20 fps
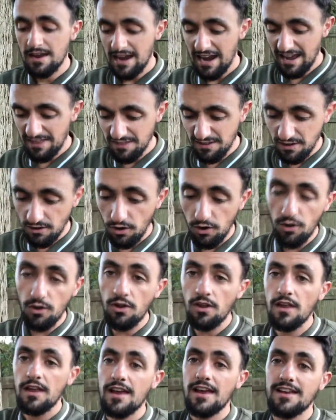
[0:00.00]
And the goal
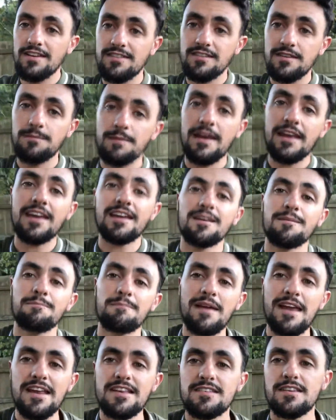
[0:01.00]
is to make an
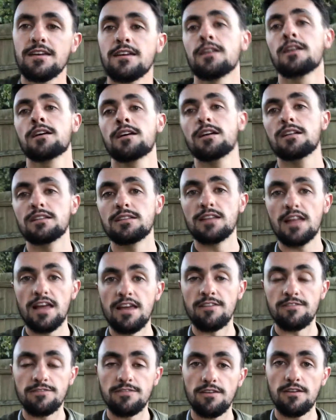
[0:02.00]
amazing
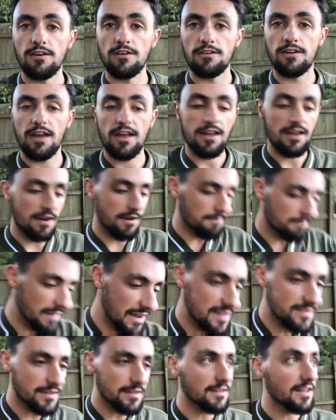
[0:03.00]
life, okay? An
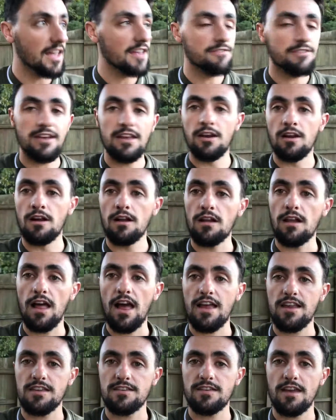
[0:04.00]
amazing life in all
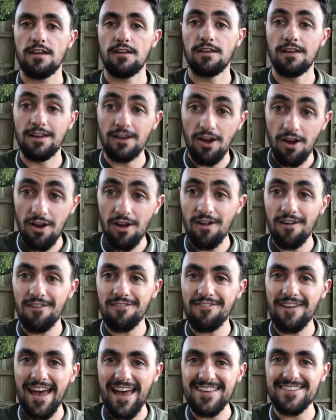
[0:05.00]
asset, in all
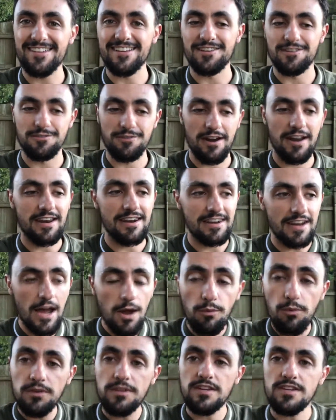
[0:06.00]
facets, right?
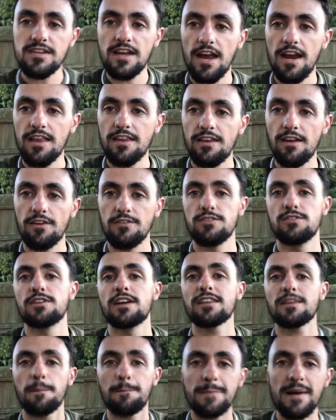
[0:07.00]
Not what society tells you,
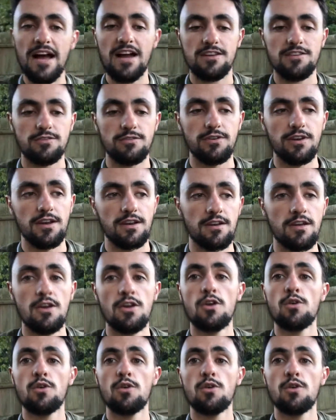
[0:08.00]
not the box you're in.